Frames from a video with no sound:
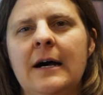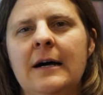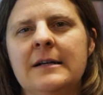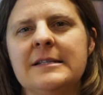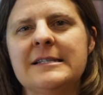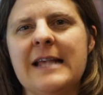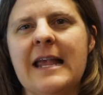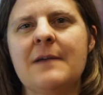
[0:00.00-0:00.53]

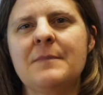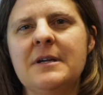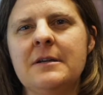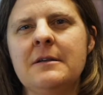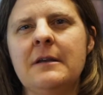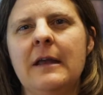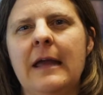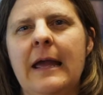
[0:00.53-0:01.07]

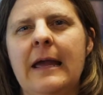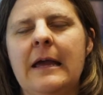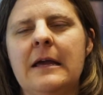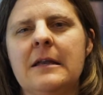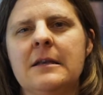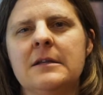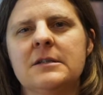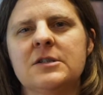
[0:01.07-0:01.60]
salmon,
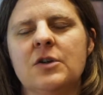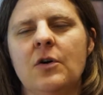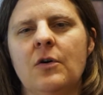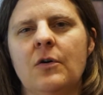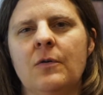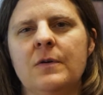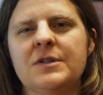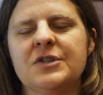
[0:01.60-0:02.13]
and
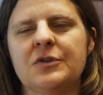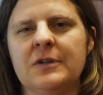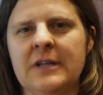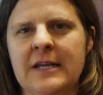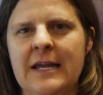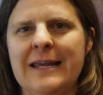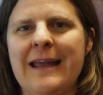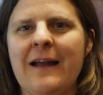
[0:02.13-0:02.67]
so
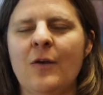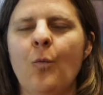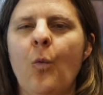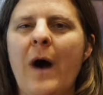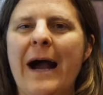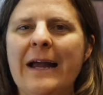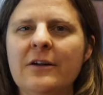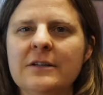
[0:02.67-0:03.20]
certainly, again,
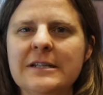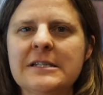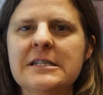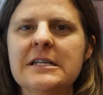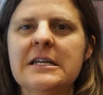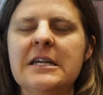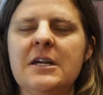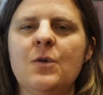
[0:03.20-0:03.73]
wild is
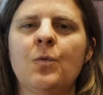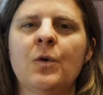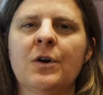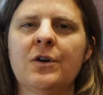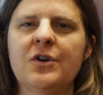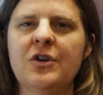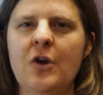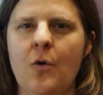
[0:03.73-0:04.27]
the key
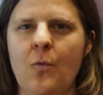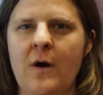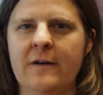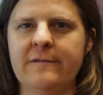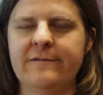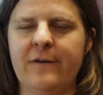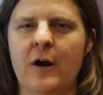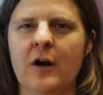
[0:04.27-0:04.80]
word. You don't
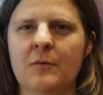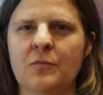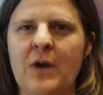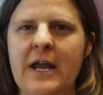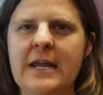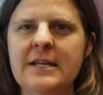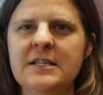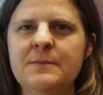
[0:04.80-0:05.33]
want farm
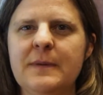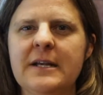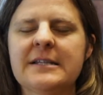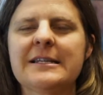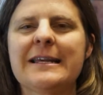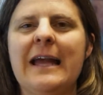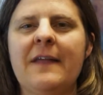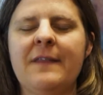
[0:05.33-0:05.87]
raised, because
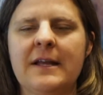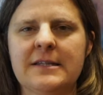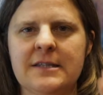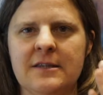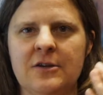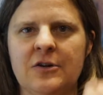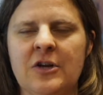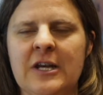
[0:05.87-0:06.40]
again,
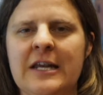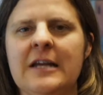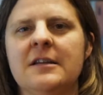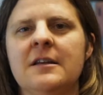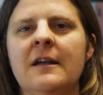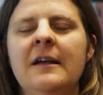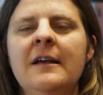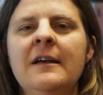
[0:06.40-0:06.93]
they're going to
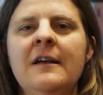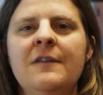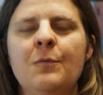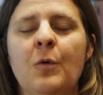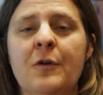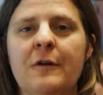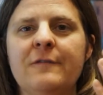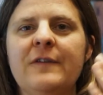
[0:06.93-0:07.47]
get
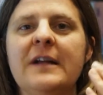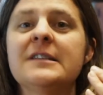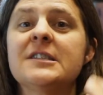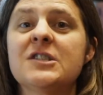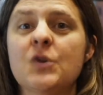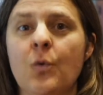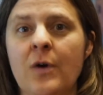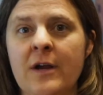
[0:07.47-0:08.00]
where they're fed
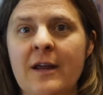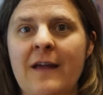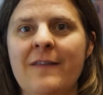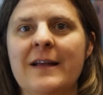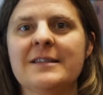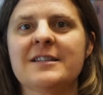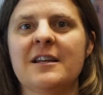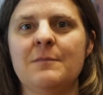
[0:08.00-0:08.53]
soy, and
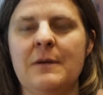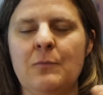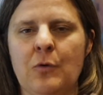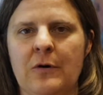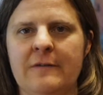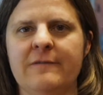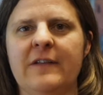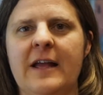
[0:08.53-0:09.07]
that's going to be
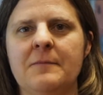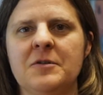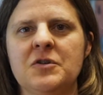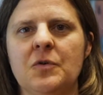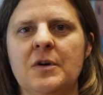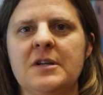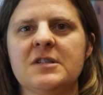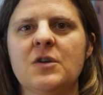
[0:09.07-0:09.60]
more
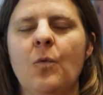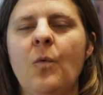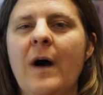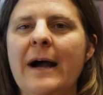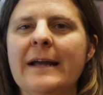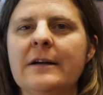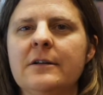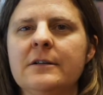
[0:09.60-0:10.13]
inflammatory. So
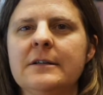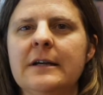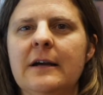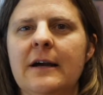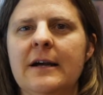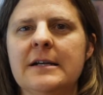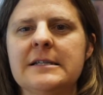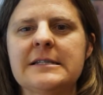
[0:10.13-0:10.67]
wild
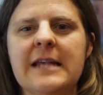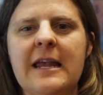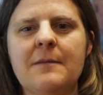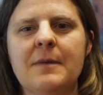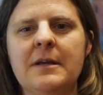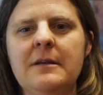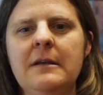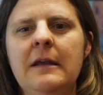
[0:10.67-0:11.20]

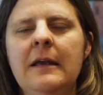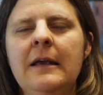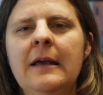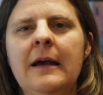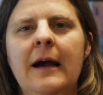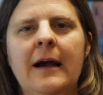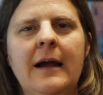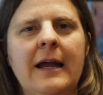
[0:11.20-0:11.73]
salmon,
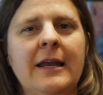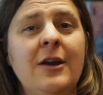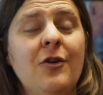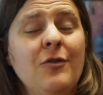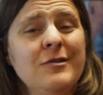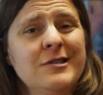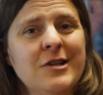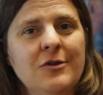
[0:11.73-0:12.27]
and it
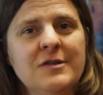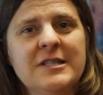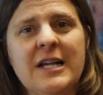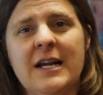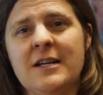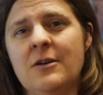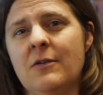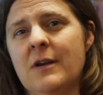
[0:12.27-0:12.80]
also,
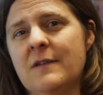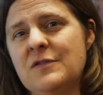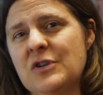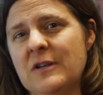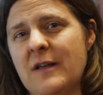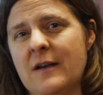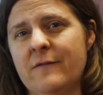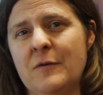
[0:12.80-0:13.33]
side note, gives you a
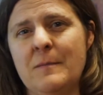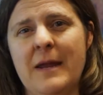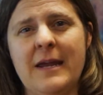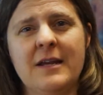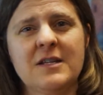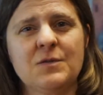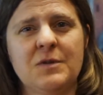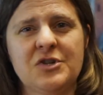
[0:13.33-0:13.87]
lot of
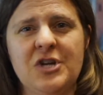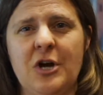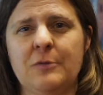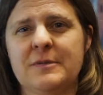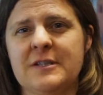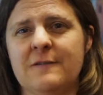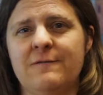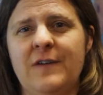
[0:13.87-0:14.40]
omegas, which
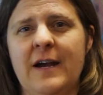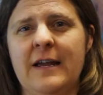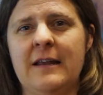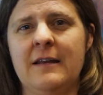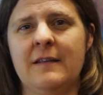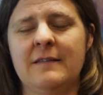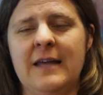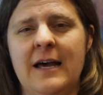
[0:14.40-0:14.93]
helps to
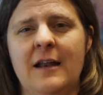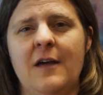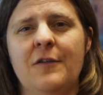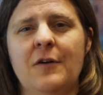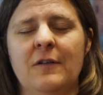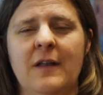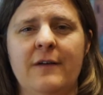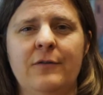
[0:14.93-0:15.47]
fight that
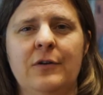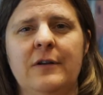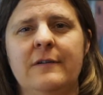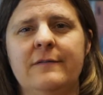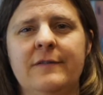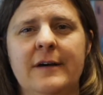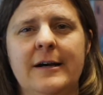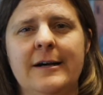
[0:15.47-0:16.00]
other level
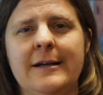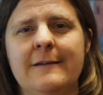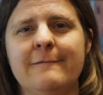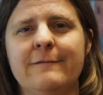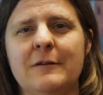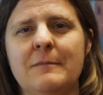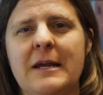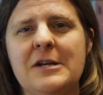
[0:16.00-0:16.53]
of
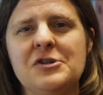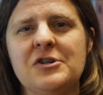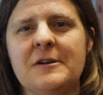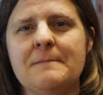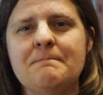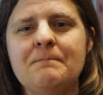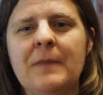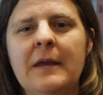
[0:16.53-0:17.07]

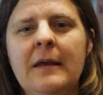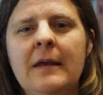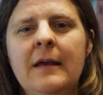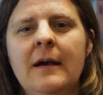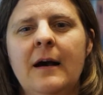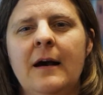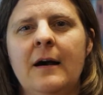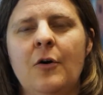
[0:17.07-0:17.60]
inflammation.
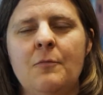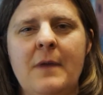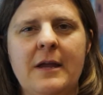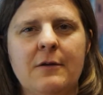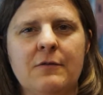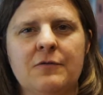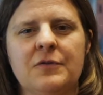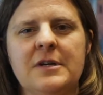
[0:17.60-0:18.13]

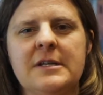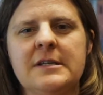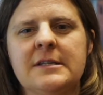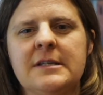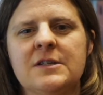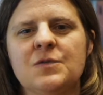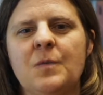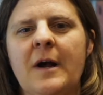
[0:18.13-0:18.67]

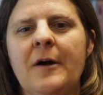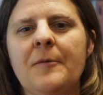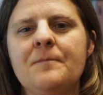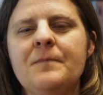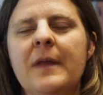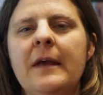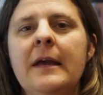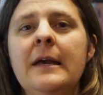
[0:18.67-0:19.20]
omega-3s as well.
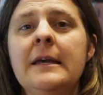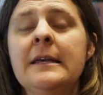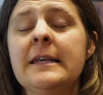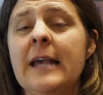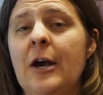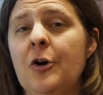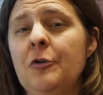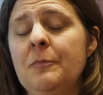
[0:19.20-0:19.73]

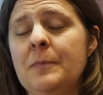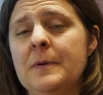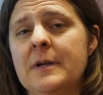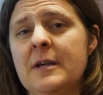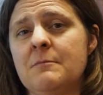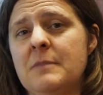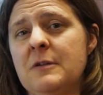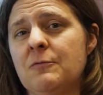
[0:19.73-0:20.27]
Kelp
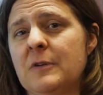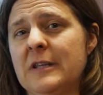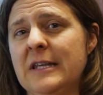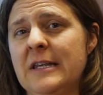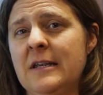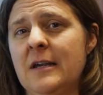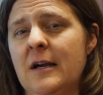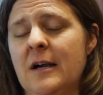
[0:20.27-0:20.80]
can be
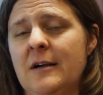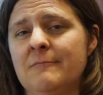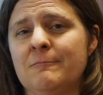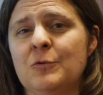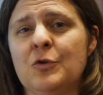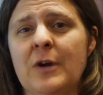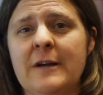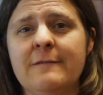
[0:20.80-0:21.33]
really
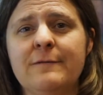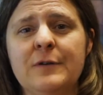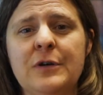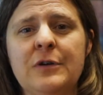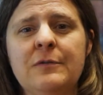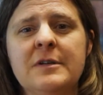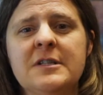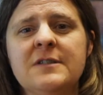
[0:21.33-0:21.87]
great for you as